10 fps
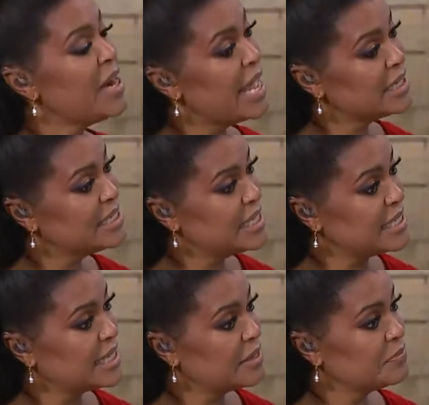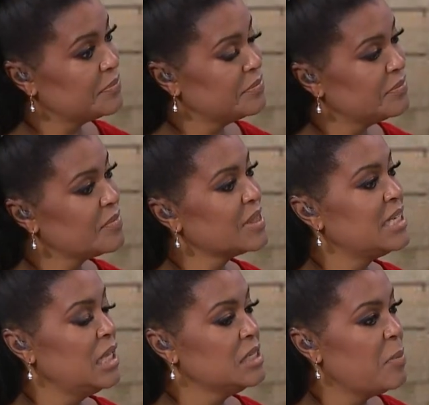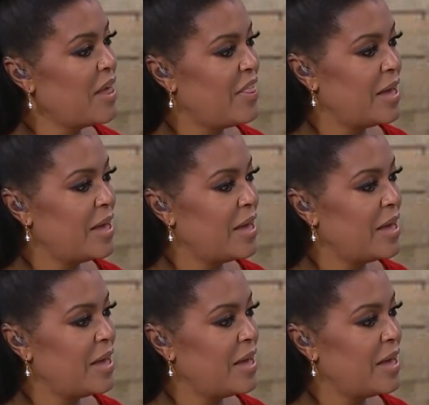for next season. We are. Tell us about